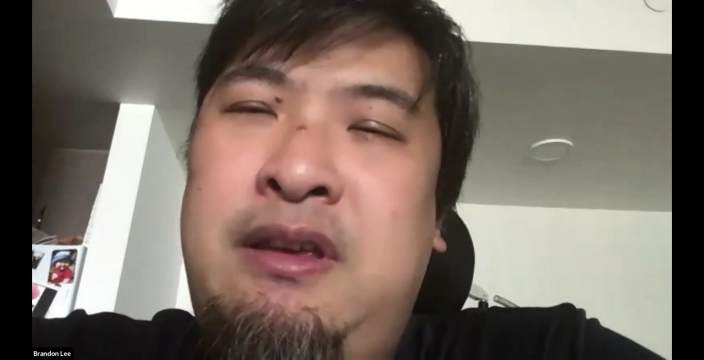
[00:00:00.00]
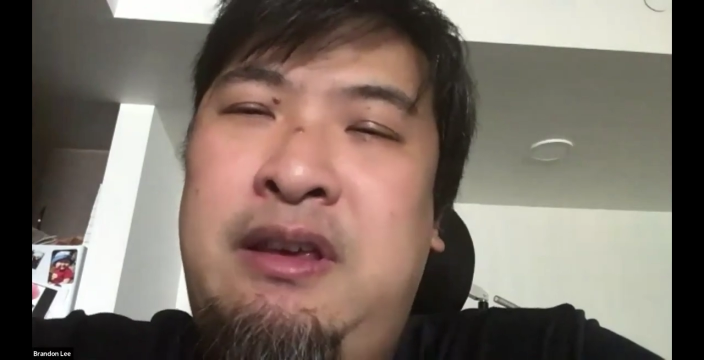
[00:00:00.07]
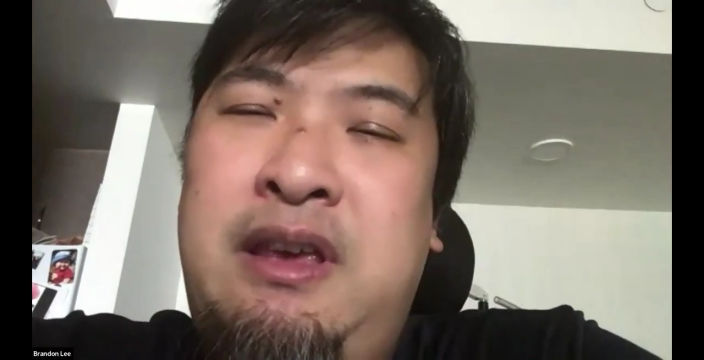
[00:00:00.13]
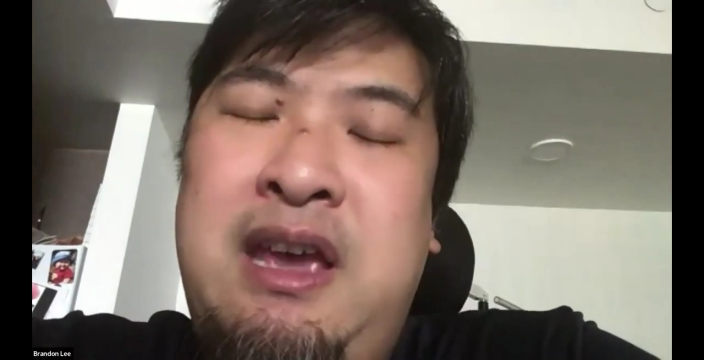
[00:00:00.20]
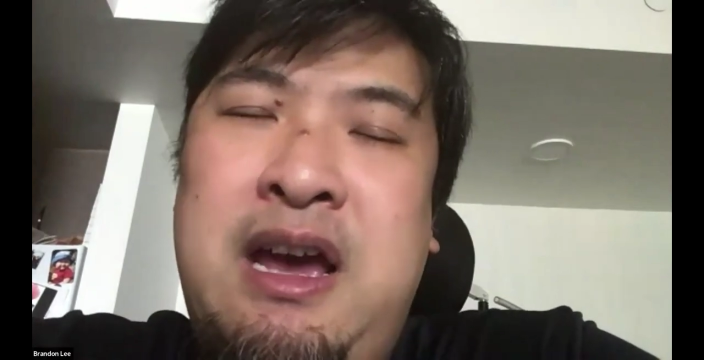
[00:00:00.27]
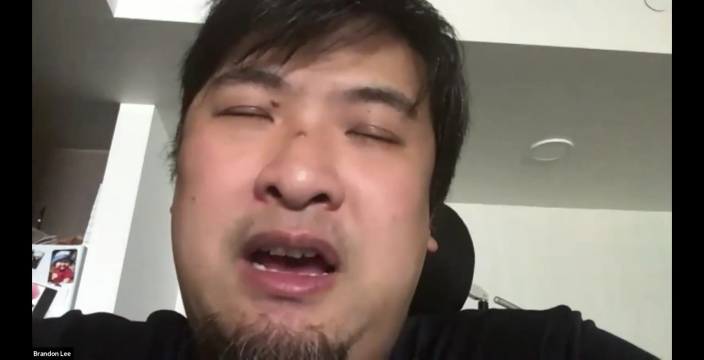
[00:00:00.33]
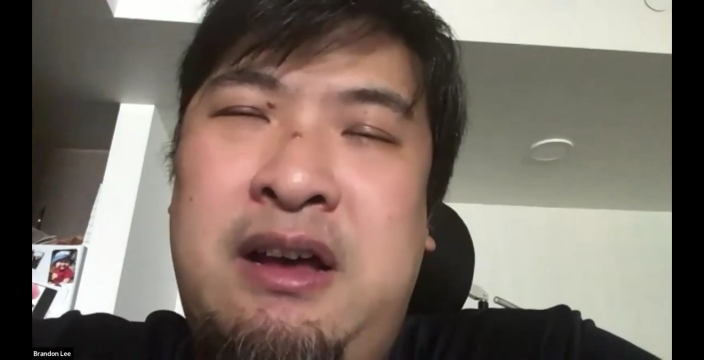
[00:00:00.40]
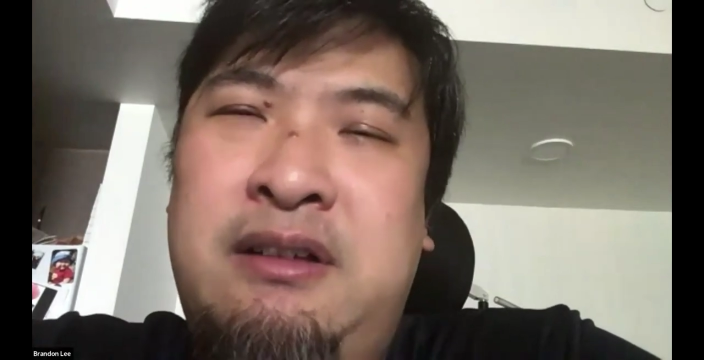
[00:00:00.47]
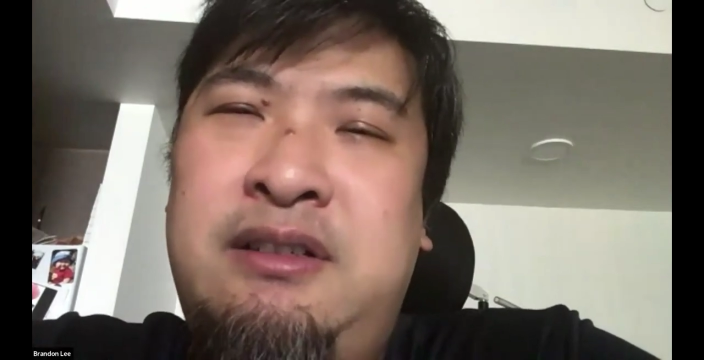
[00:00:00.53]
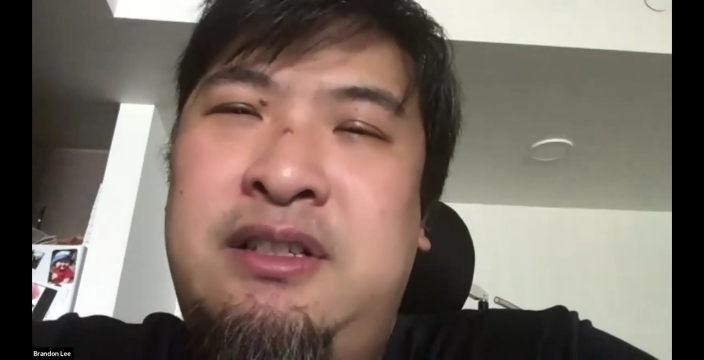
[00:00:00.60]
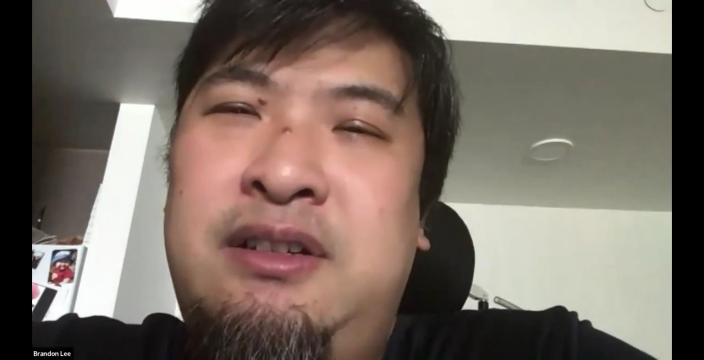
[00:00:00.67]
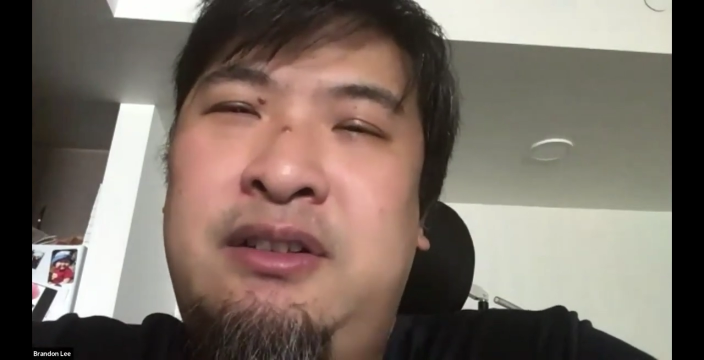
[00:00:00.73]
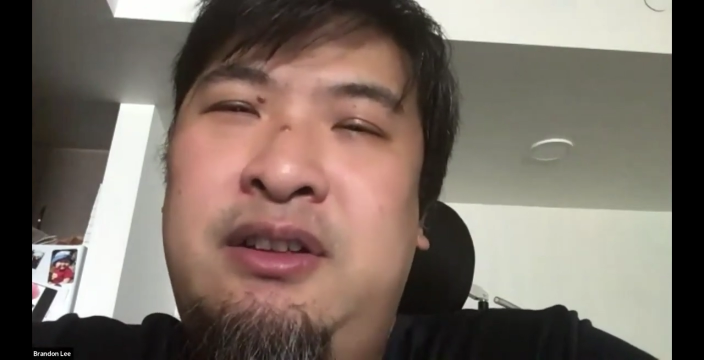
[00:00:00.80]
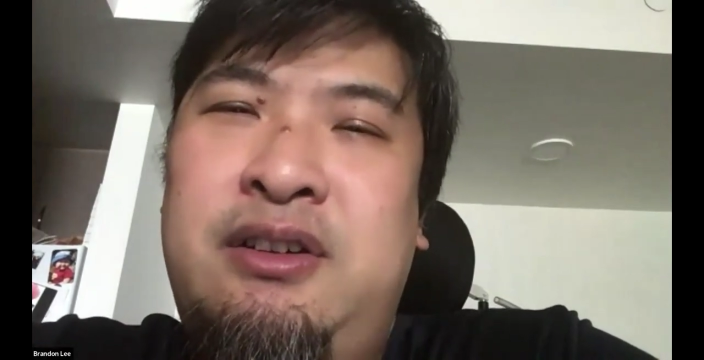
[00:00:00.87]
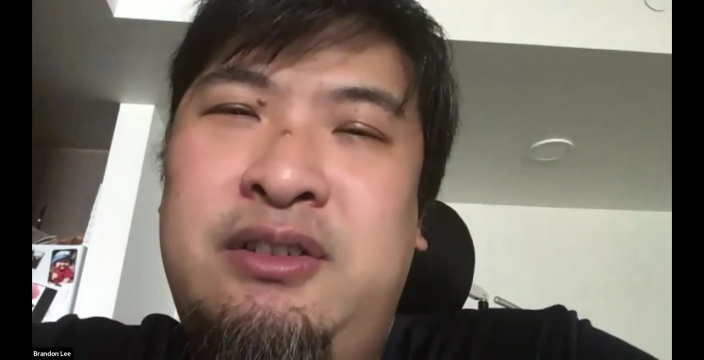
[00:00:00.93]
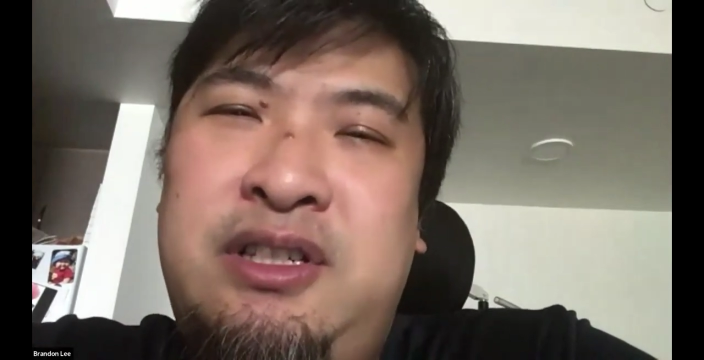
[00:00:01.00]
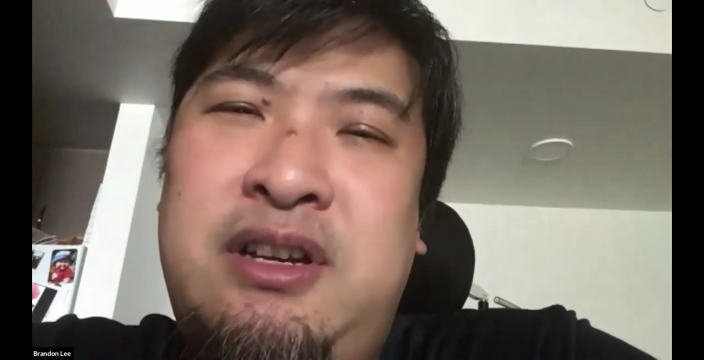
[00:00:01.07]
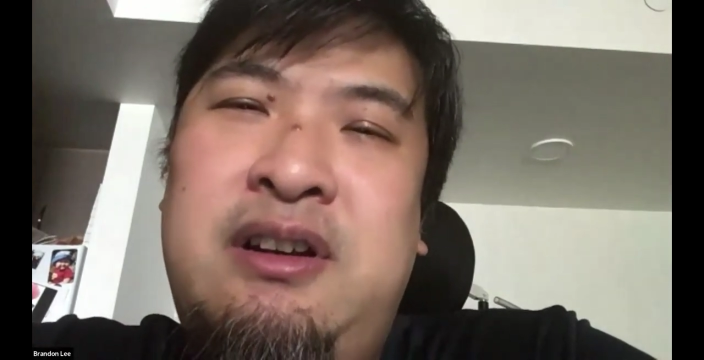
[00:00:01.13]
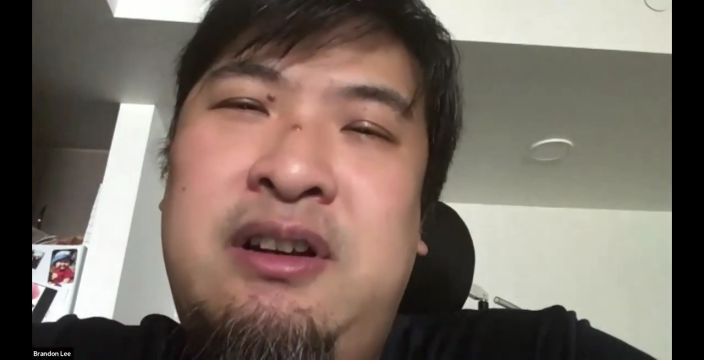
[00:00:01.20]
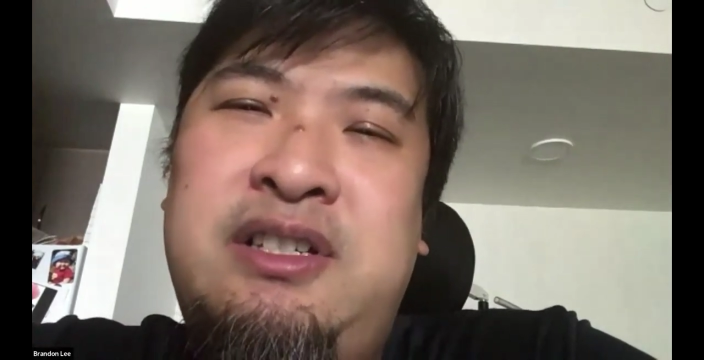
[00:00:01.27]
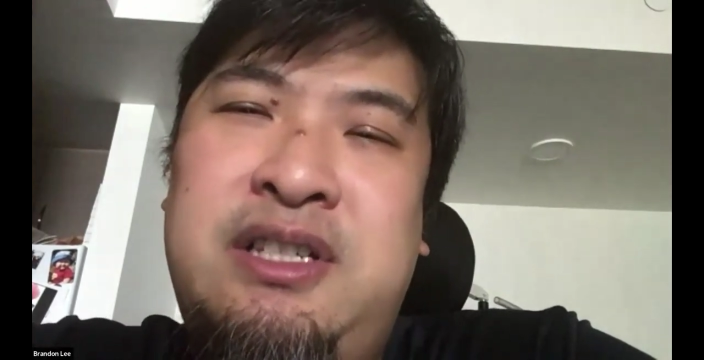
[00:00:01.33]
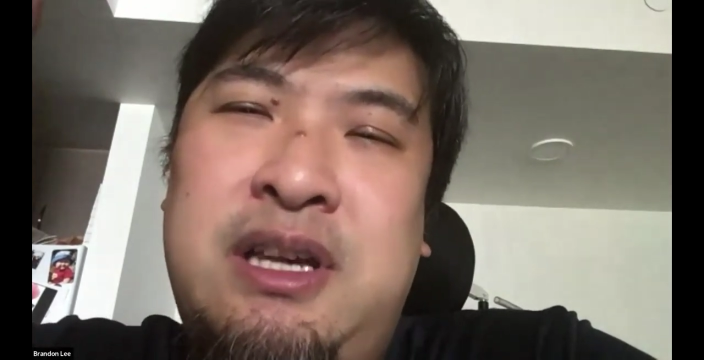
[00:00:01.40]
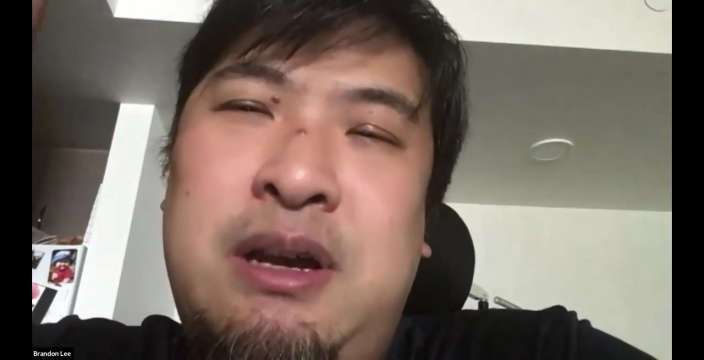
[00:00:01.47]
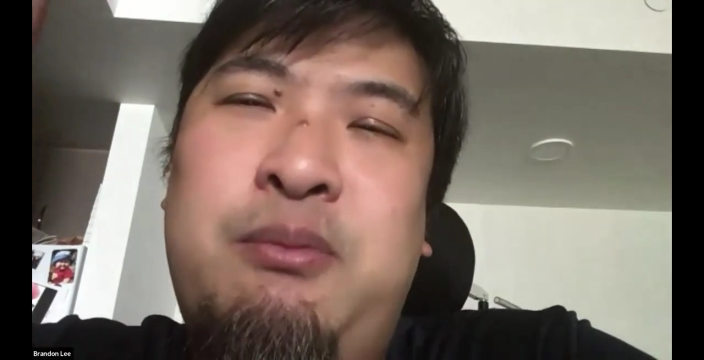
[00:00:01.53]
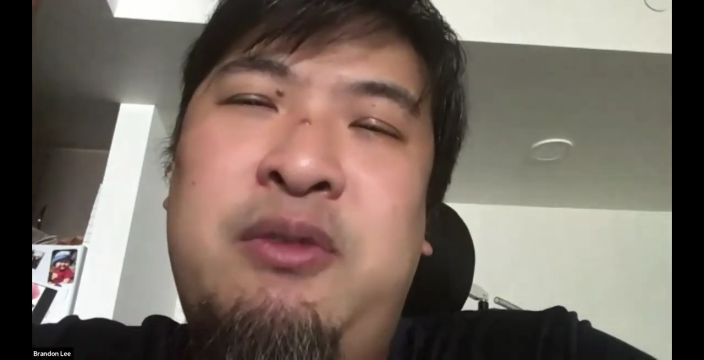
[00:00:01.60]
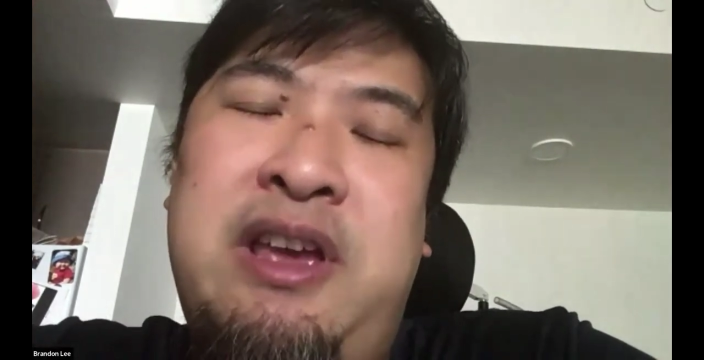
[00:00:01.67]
Yeah, so those are some